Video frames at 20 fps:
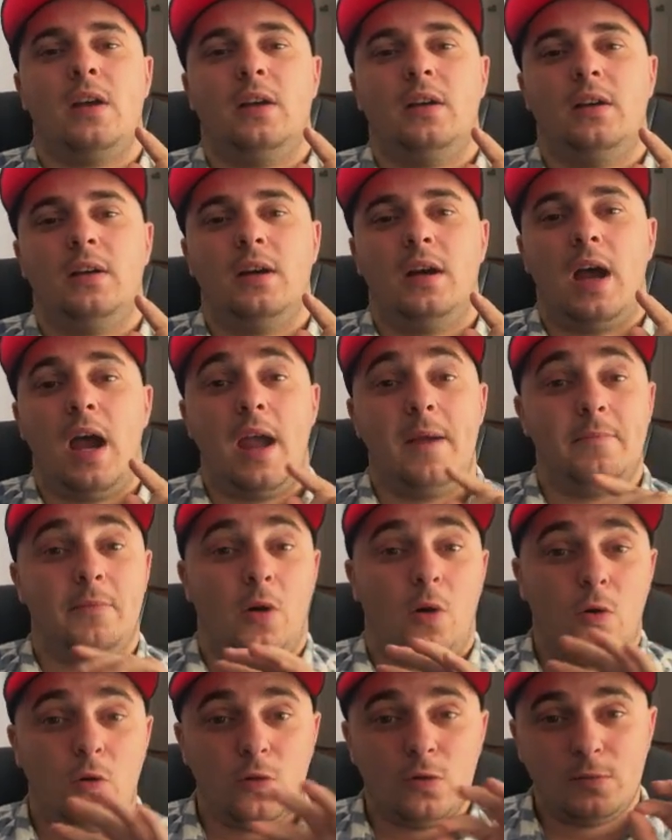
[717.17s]
I'm
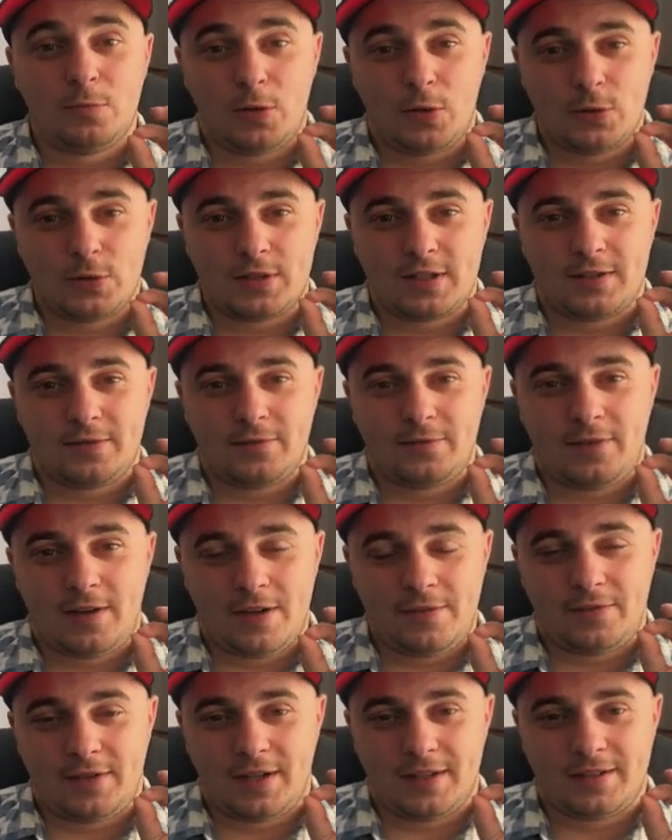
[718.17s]
almost
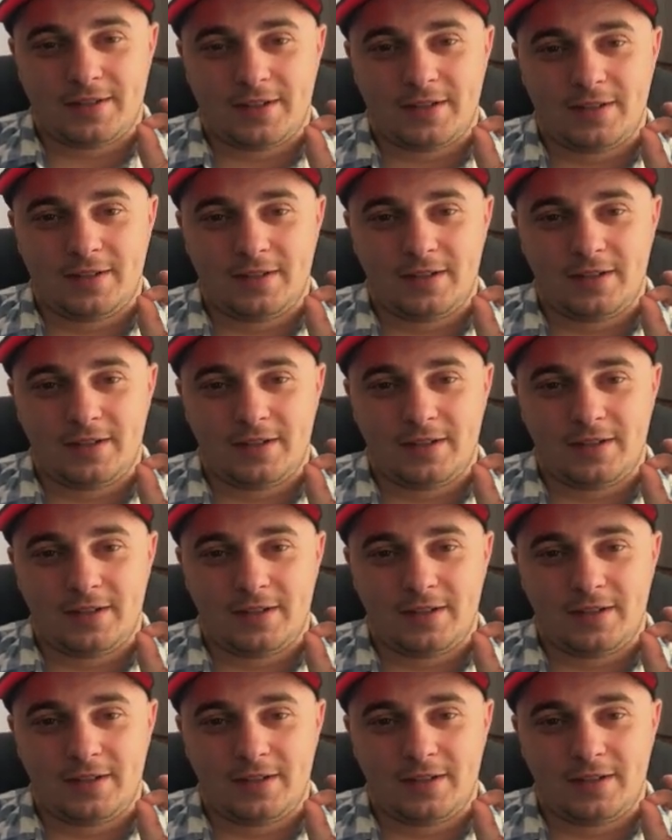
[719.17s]
500